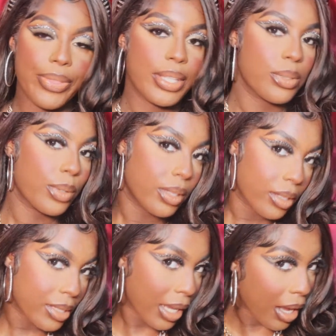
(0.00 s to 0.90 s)
That's what it
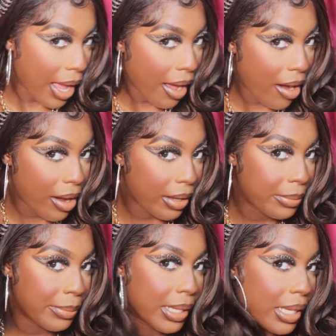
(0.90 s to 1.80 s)
looks like
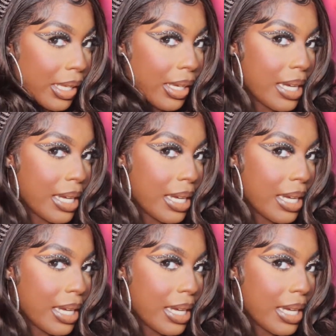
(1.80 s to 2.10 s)
on me.